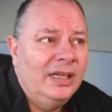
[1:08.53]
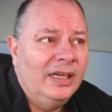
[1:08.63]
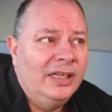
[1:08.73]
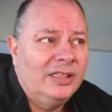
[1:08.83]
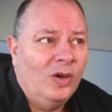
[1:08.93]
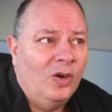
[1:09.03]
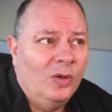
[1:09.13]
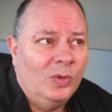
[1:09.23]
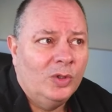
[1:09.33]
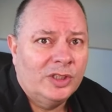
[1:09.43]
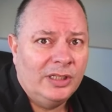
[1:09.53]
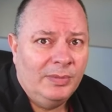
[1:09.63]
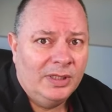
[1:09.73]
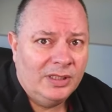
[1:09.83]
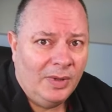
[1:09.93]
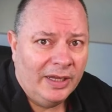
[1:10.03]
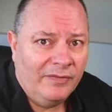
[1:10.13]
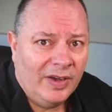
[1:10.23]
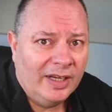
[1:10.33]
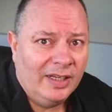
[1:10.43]
And it's almost similar to my
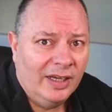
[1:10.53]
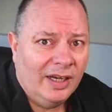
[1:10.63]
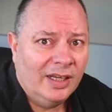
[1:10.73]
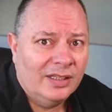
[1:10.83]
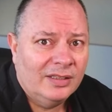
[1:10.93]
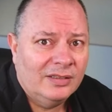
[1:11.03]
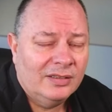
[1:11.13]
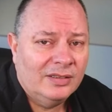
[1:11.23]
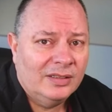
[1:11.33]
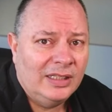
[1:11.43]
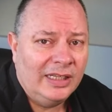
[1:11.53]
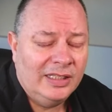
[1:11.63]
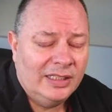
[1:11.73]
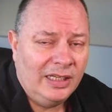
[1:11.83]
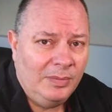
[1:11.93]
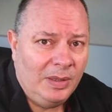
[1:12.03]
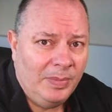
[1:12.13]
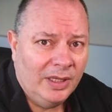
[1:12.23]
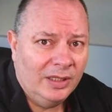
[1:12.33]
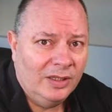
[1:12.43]
Vanguard that you see me
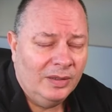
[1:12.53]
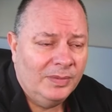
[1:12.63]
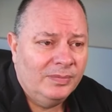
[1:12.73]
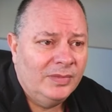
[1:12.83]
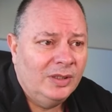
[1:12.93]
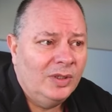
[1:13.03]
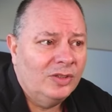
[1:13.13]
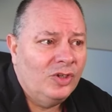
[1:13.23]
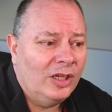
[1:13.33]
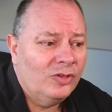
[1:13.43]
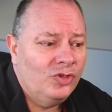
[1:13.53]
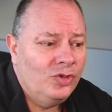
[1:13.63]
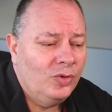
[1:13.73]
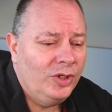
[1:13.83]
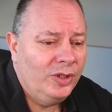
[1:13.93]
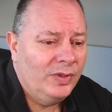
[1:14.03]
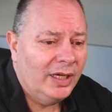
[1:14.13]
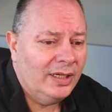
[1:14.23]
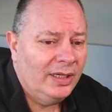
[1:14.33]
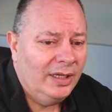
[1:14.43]
build up. Now, I'll, I'll show you that.